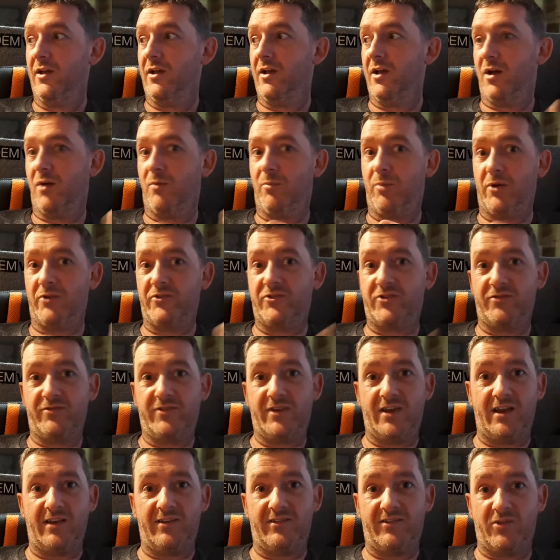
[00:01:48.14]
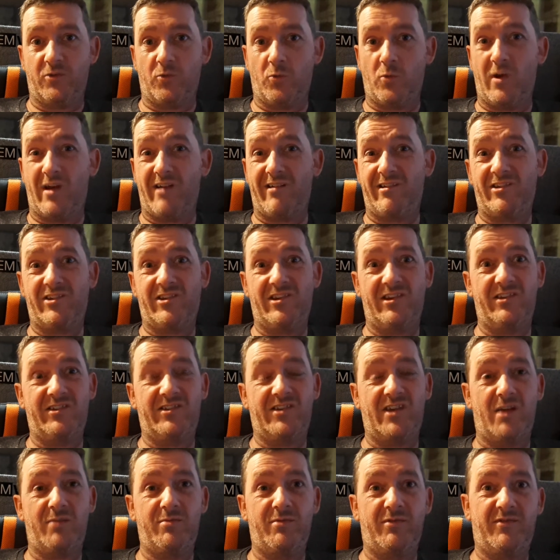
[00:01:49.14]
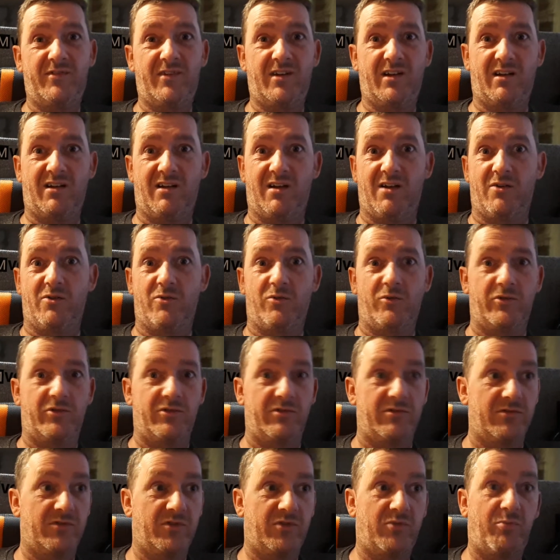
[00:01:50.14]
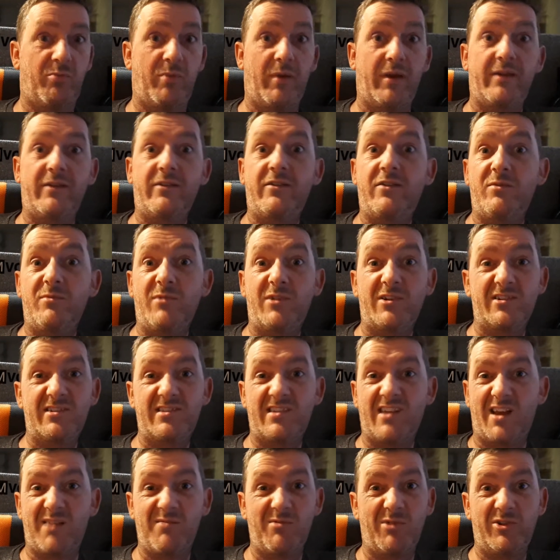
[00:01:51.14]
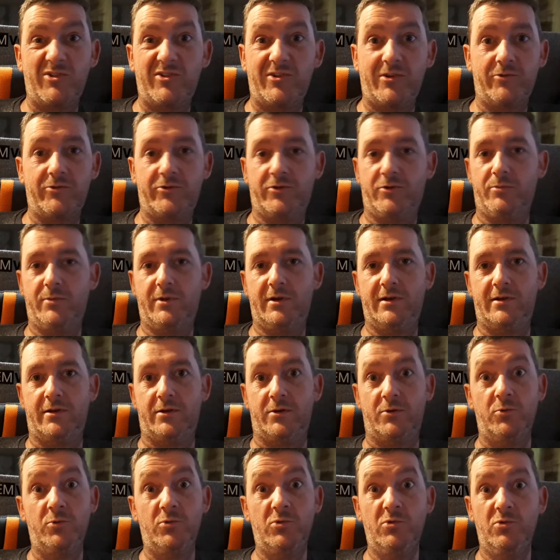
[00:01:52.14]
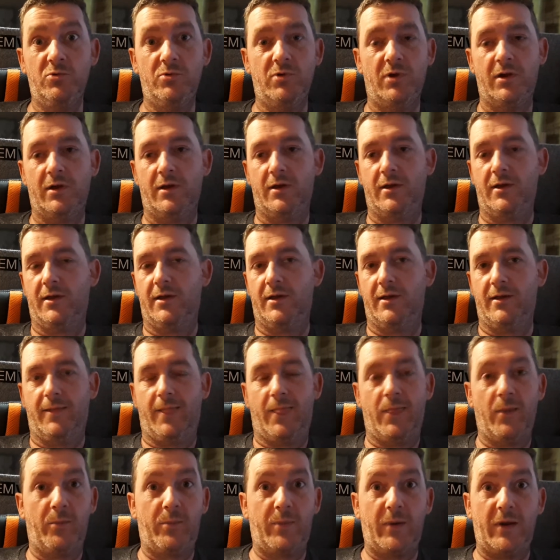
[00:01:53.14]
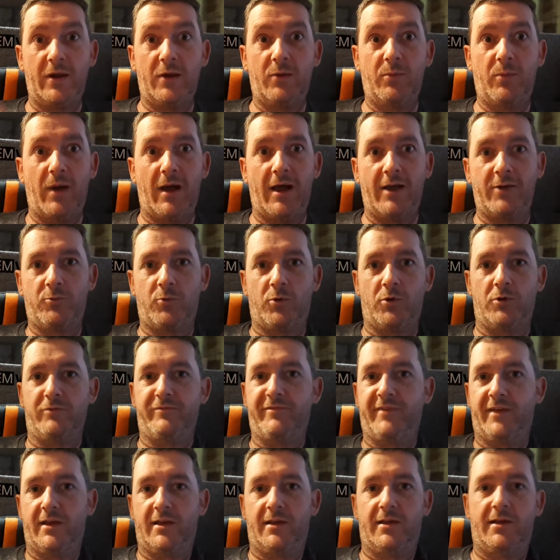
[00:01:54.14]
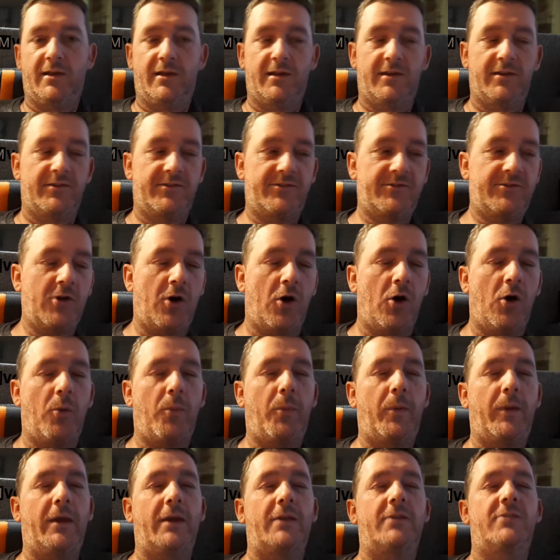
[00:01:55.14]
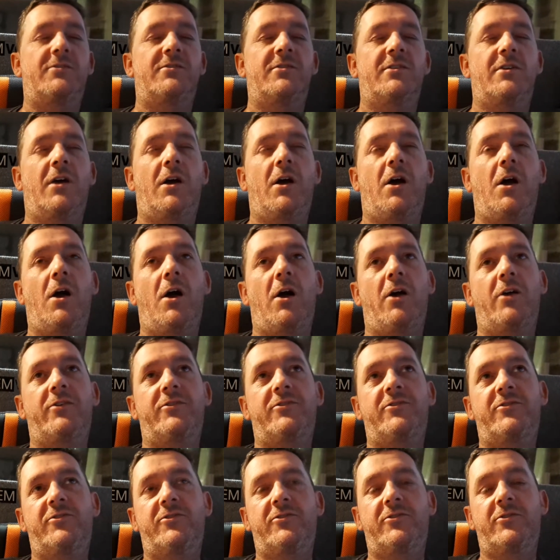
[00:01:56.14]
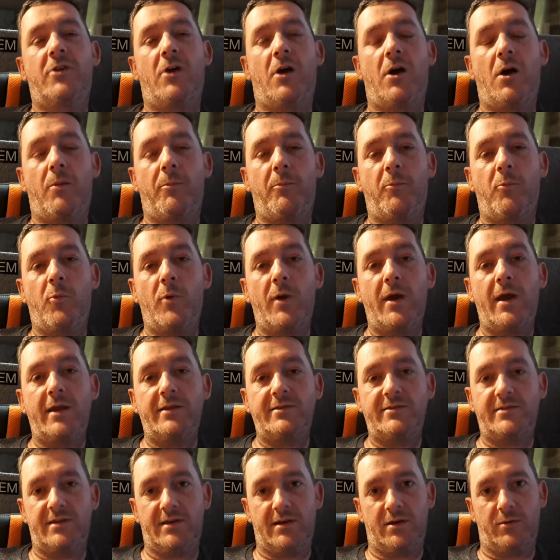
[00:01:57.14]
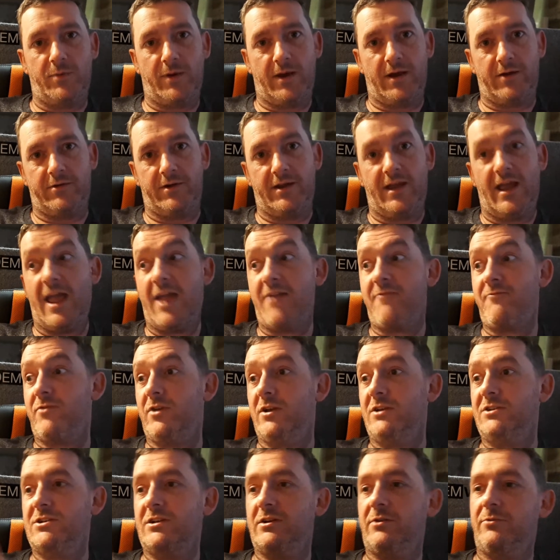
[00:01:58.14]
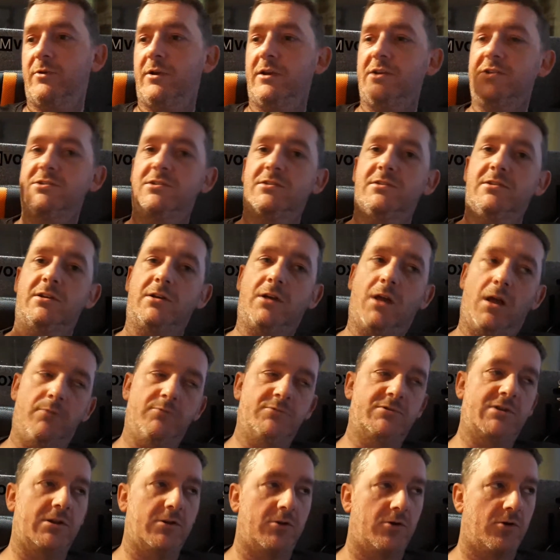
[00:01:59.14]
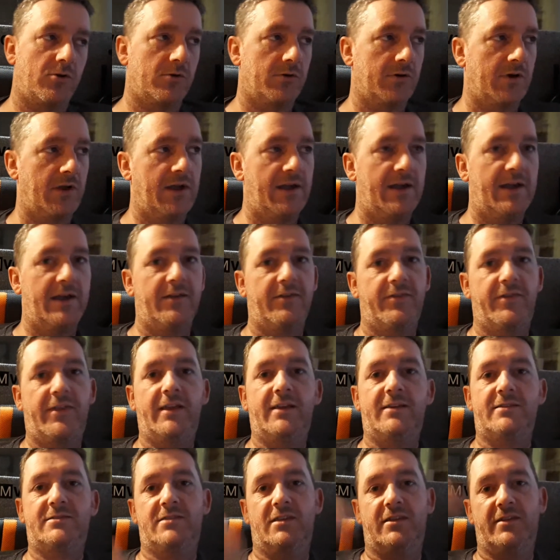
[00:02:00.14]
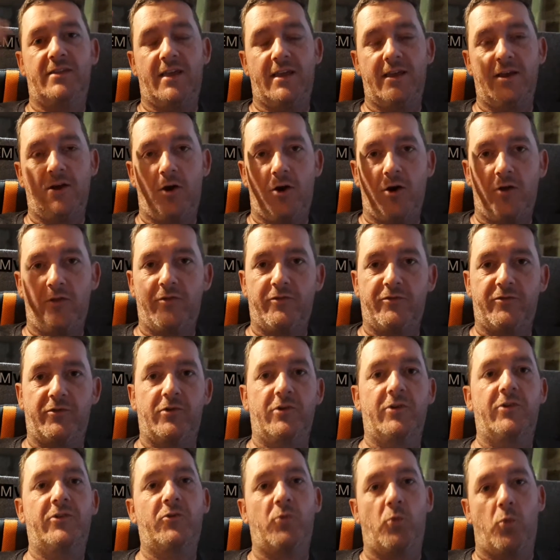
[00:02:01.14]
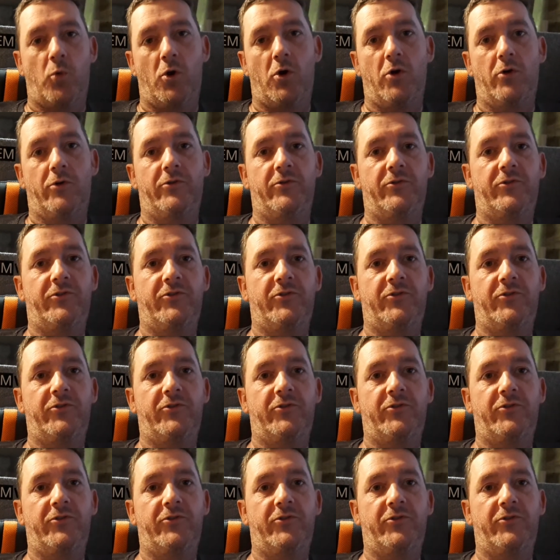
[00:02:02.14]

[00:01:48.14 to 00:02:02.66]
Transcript: a bunch of kids that wear a certain type of clothes and spend too much time on social media. Ooh, the big bad wolf. Stop it. Just stop whinging about it. Every generation that comes along thinks that they are the first ones